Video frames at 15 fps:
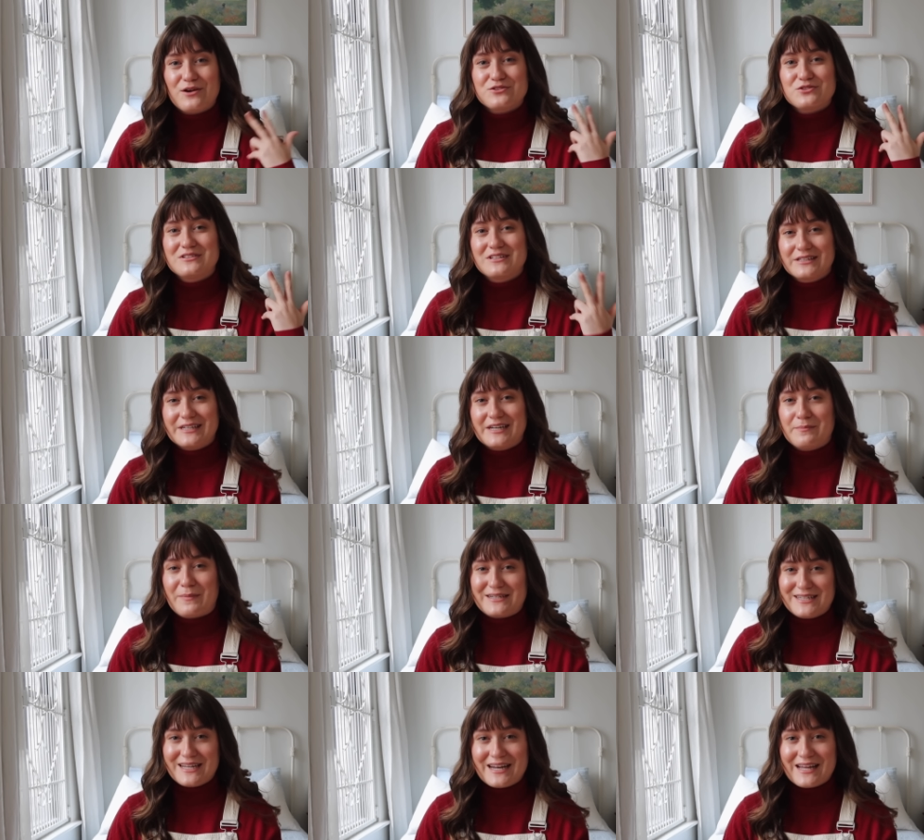I also deleted
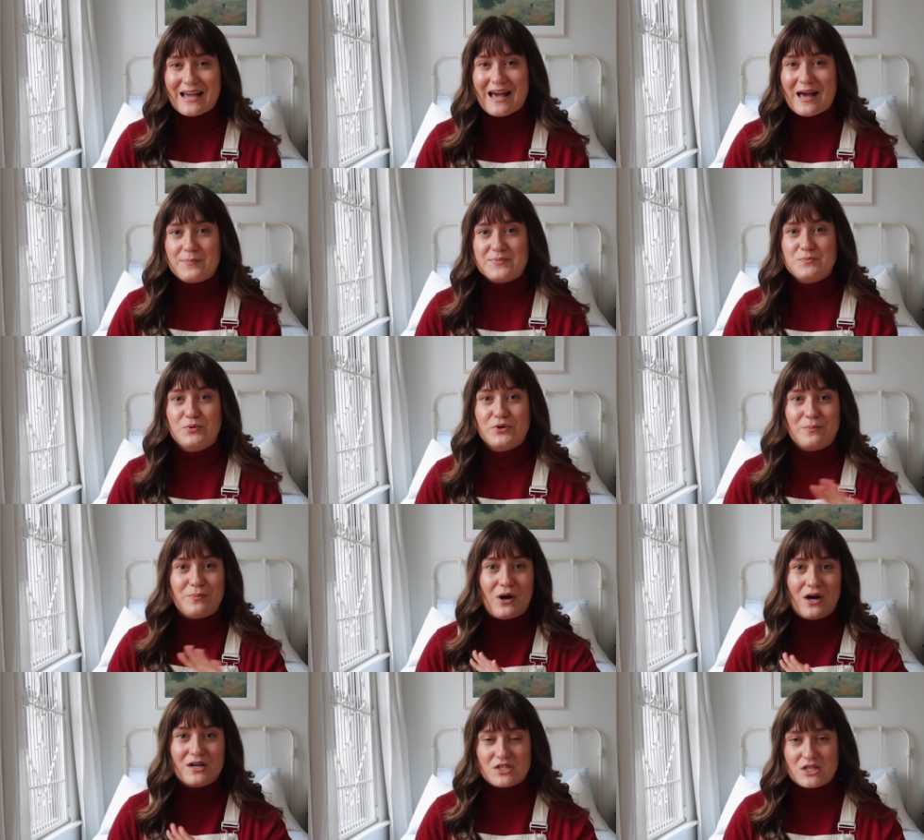my dating apps, put a
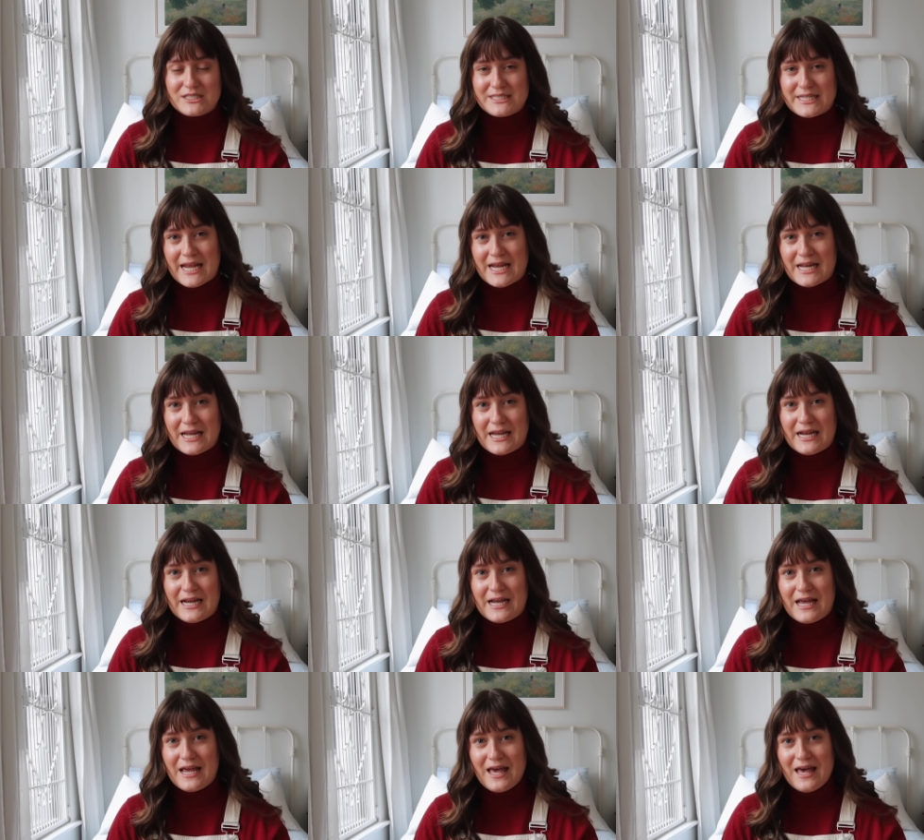pause on
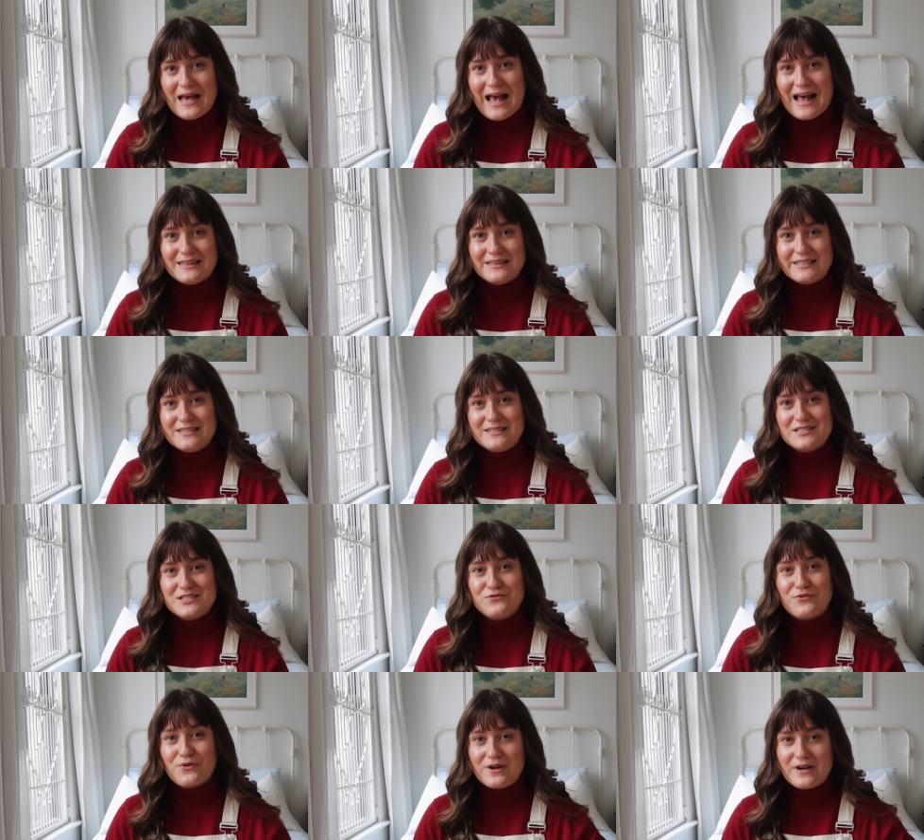dating, at
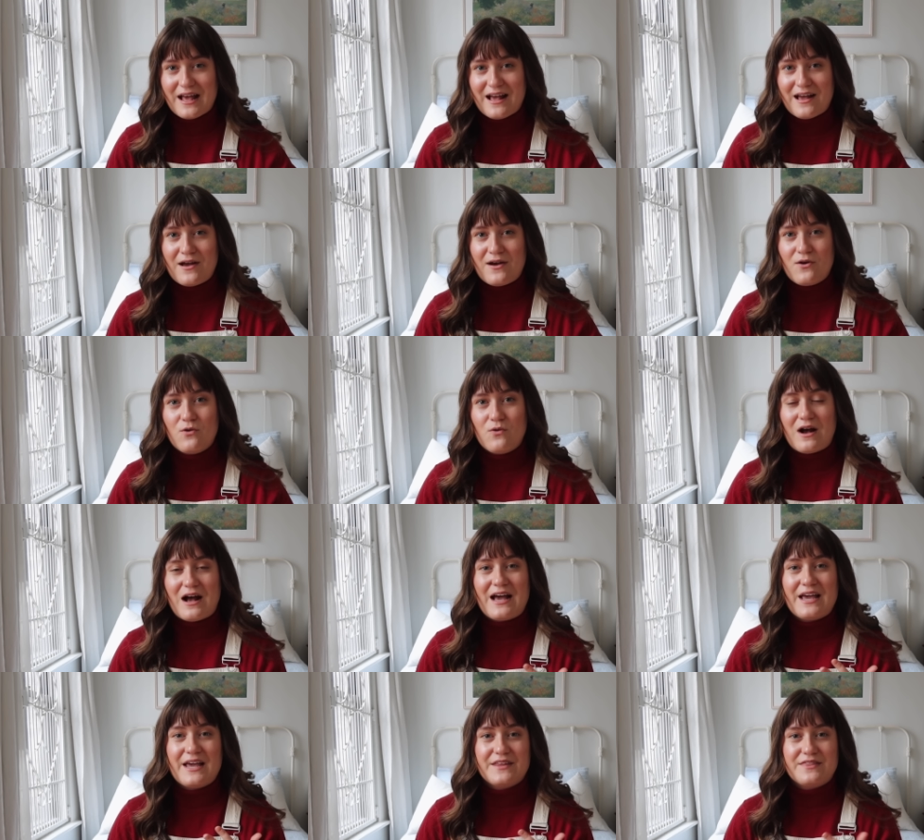least for now.
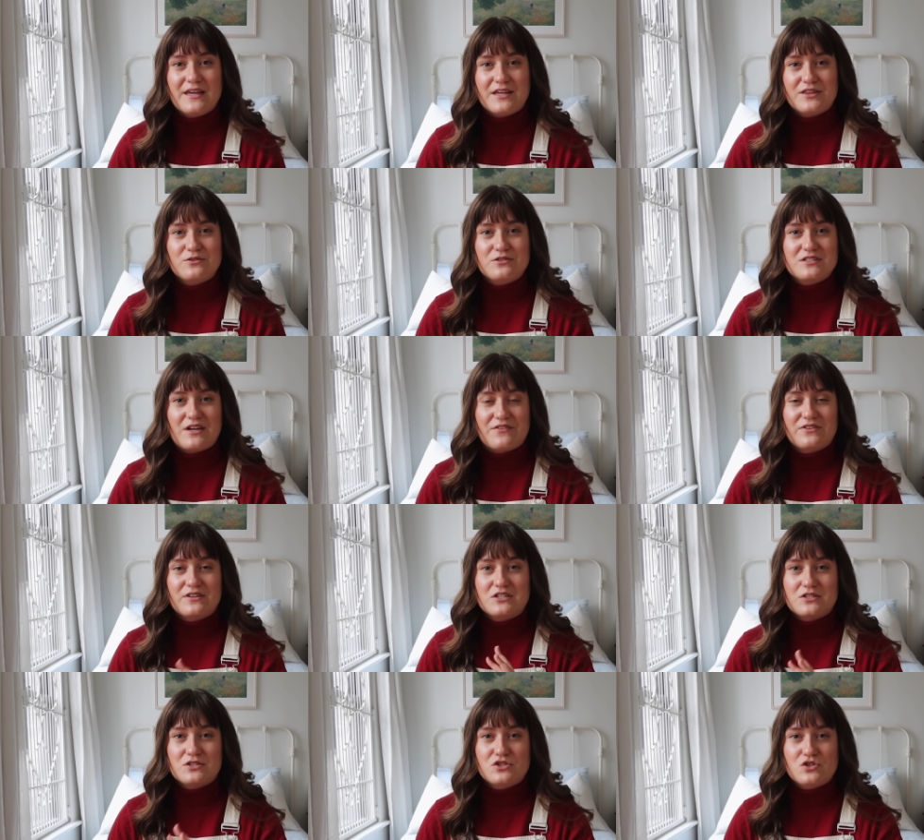I think there's
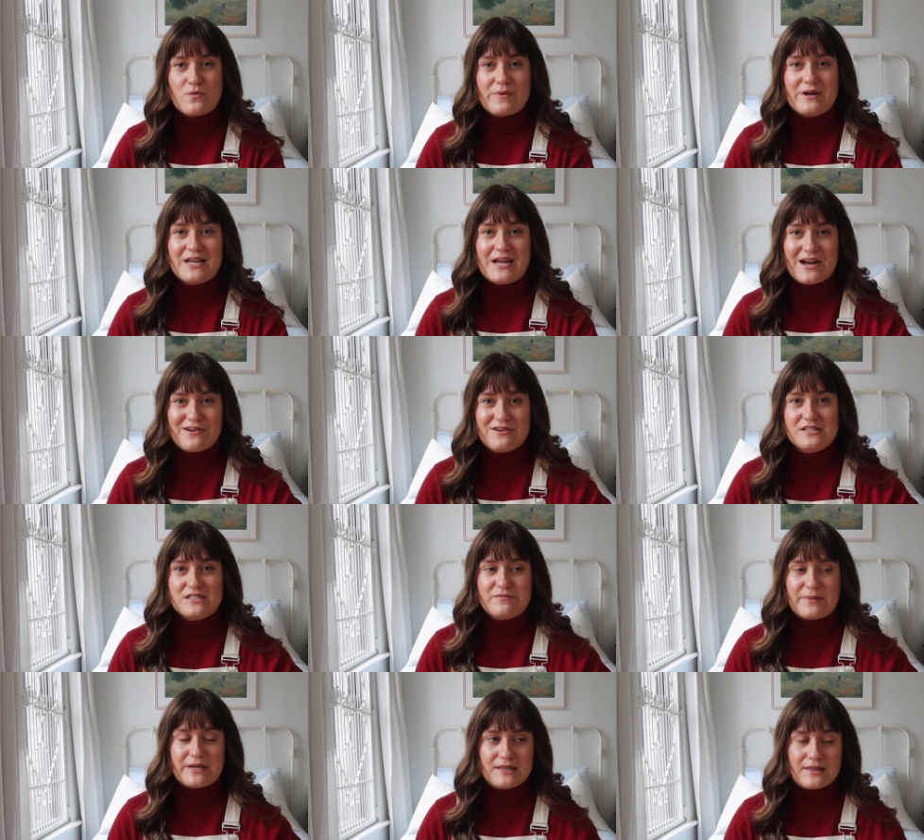definitely just so many areas
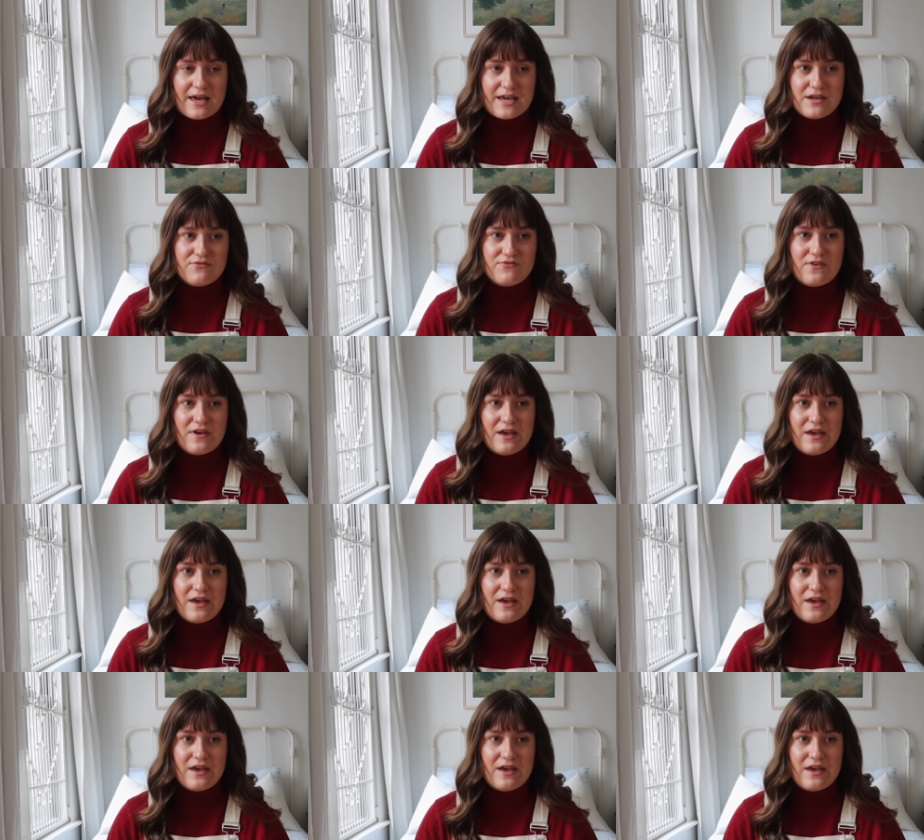of my life